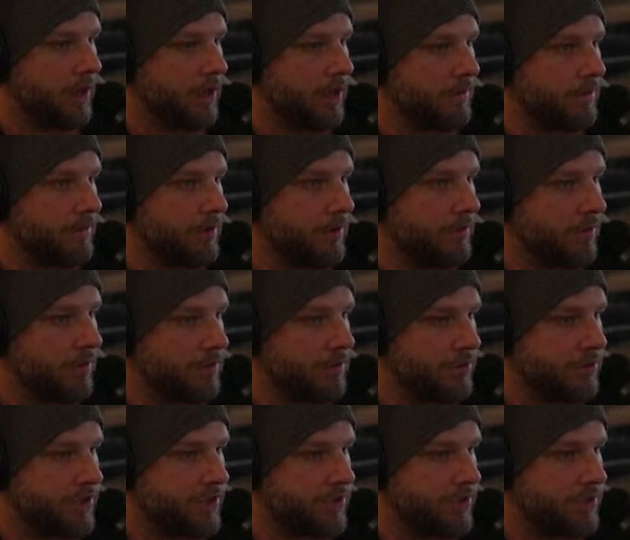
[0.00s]

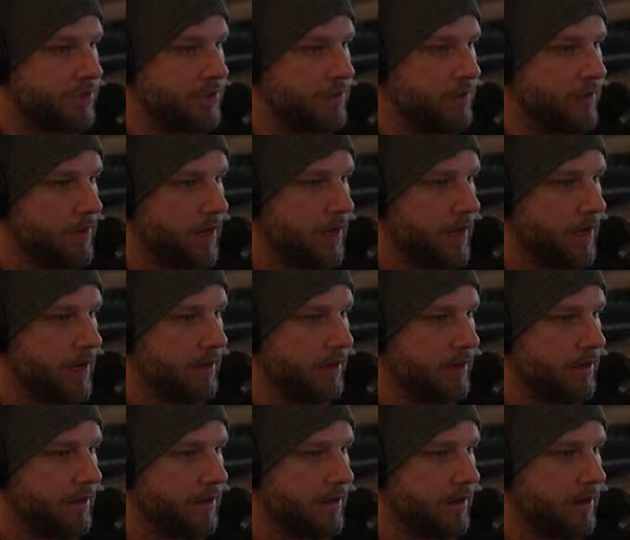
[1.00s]
erosion to it,
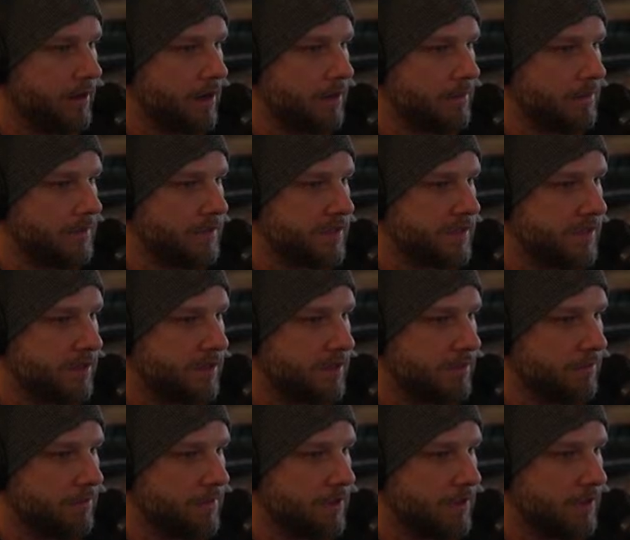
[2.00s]

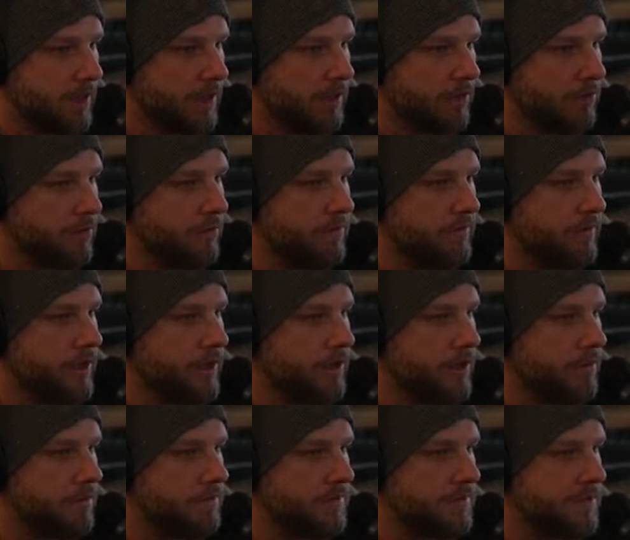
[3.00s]
some alluvium,